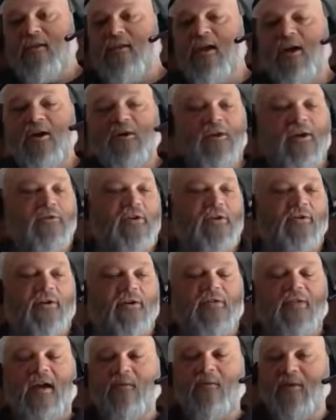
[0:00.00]
No, no, no.
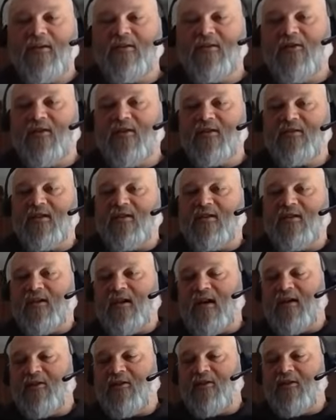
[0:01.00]
On that, we talked. Uh,
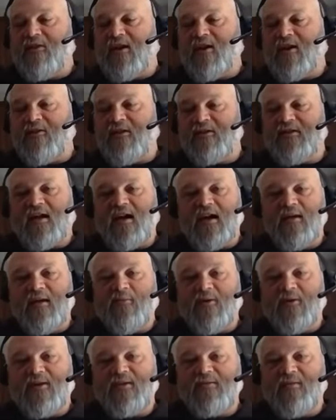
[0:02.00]
I don't know how our time
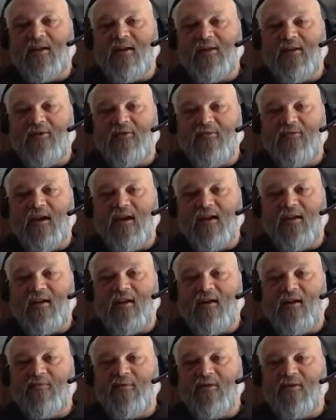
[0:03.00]
was, but I know we had a
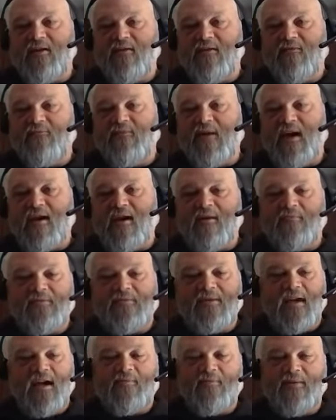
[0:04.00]
couple of backup
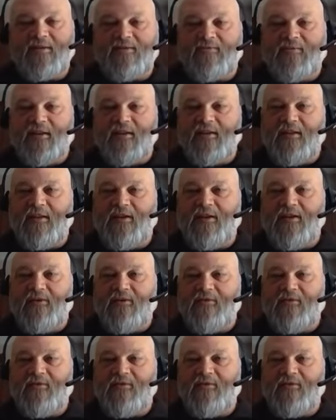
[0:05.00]
topics ready to go